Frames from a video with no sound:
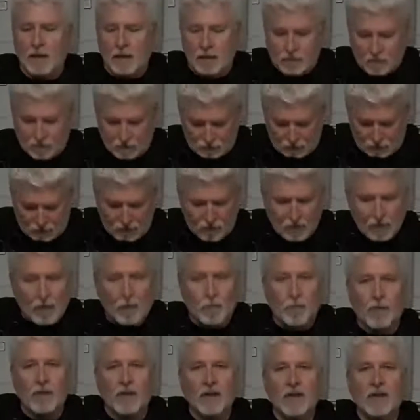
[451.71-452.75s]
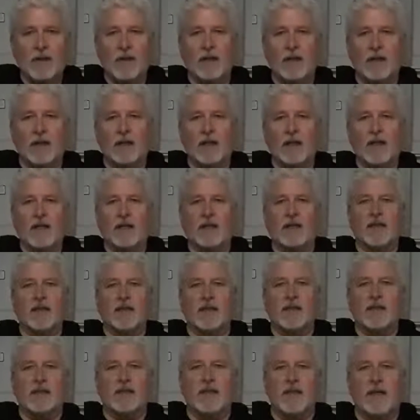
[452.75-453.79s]
So pretty good. I like
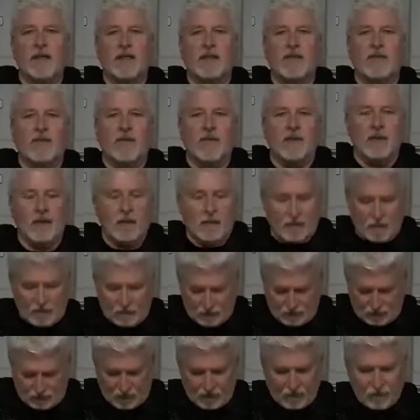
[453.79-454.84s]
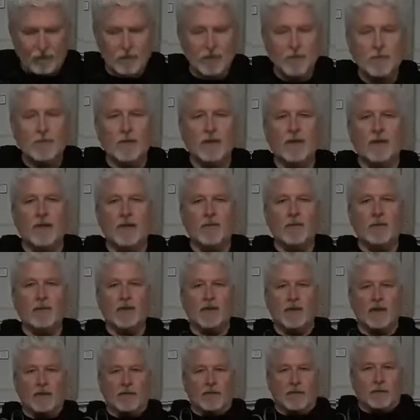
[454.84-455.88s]
this. Nice fit. Okay, feels pretty good, pretty
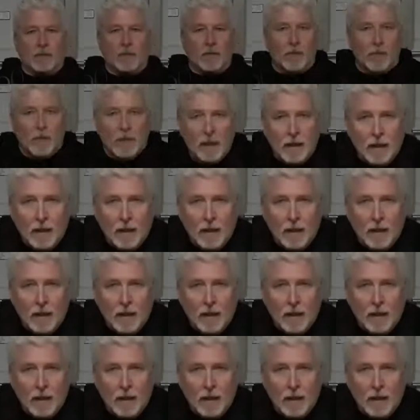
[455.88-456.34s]
comfortable.